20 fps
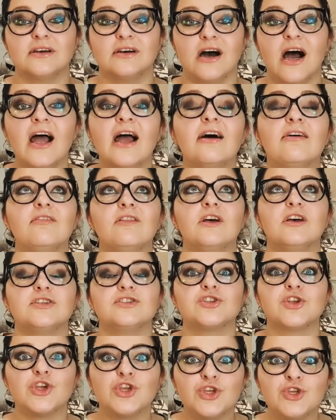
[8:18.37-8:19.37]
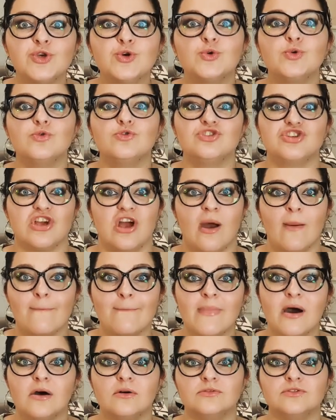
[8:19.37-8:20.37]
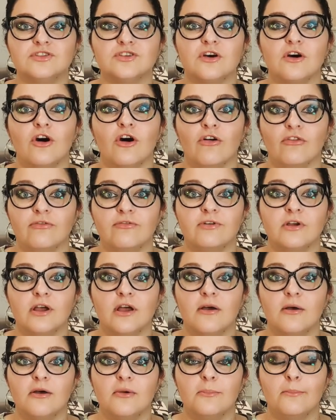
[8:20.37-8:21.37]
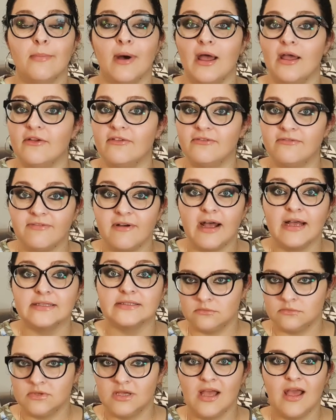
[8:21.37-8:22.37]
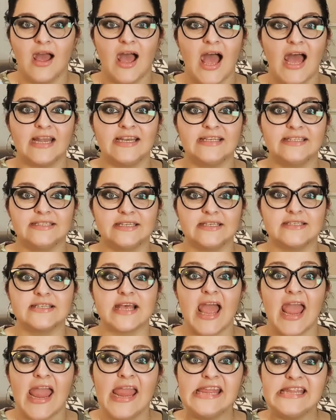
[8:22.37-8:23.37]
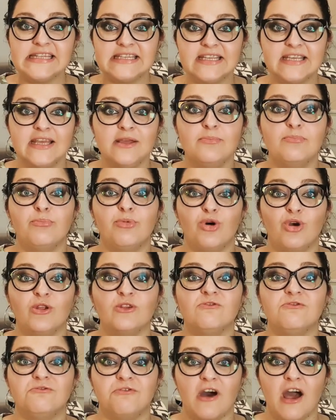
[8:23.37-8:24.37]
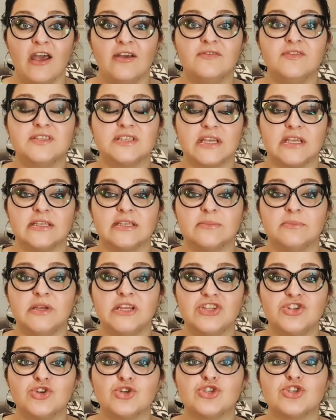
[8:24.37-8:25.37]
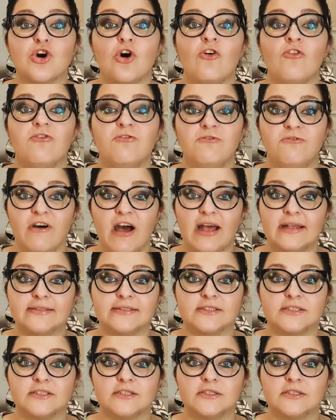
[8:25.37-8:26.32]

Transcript: I have lost huge amount of my fat and it is 80.5 centimeters of fat